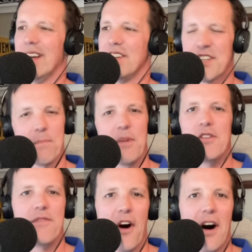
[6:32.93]
Just
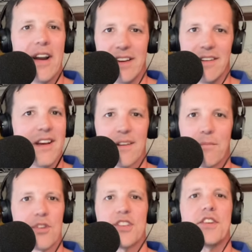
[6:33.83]
move on and
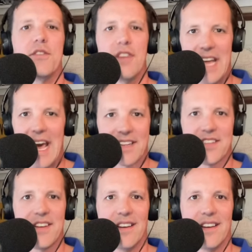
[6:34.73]
pursue the next